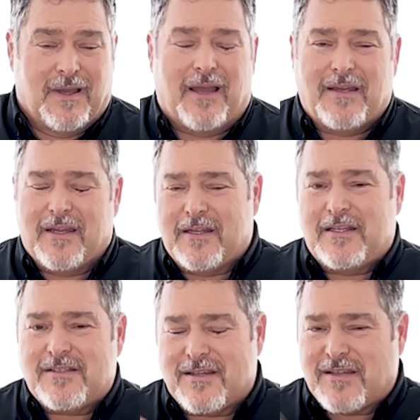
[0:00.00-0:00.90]
And then
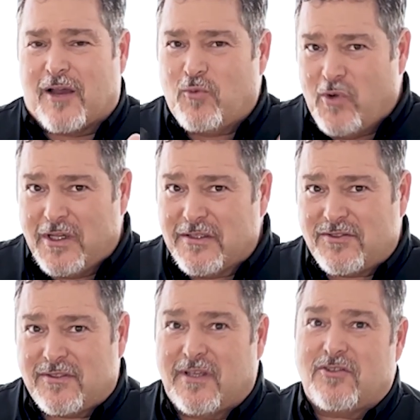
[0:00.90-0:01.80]
he says, I
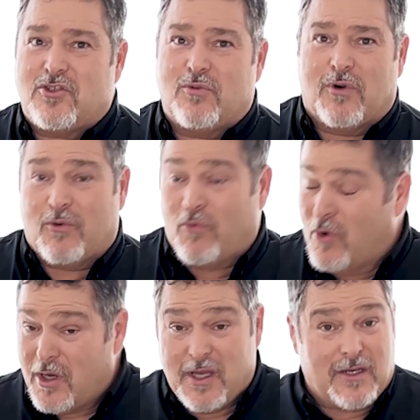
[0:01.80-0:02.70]
wish that you were
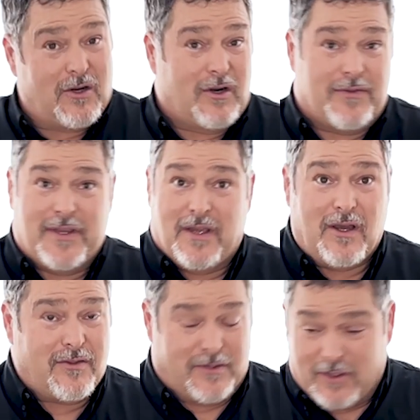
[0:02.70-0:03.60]
one or the
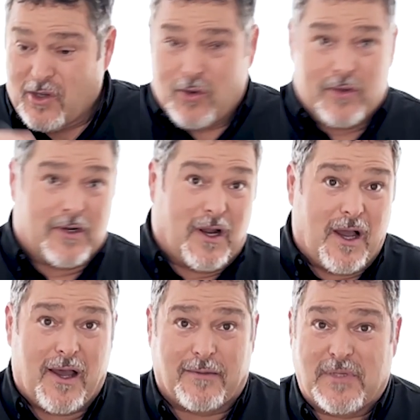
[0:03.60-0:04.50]
other, cold or
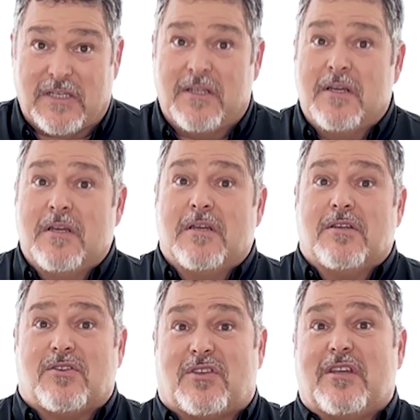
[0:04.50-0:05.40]
hot, but
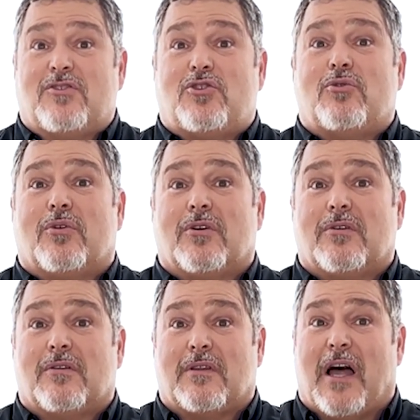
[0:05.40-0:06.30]
since you
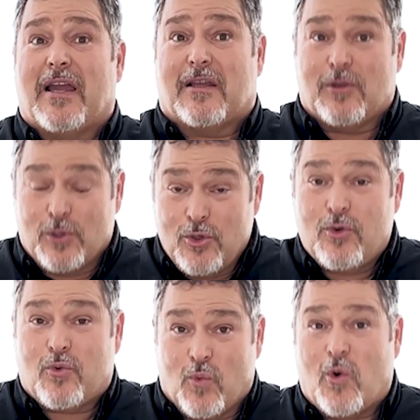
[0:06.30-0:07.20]
are like
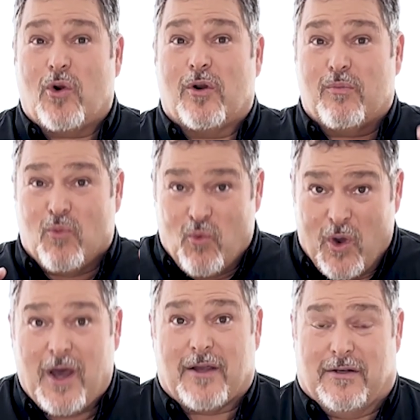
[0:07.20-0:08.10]
lukewarm
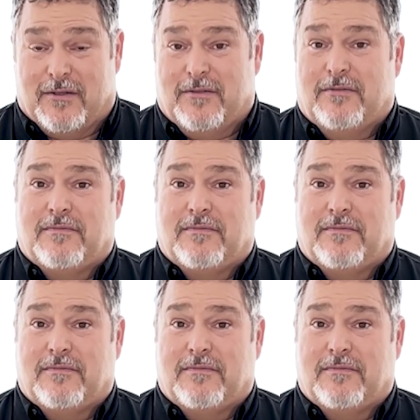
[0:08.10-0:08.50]
water,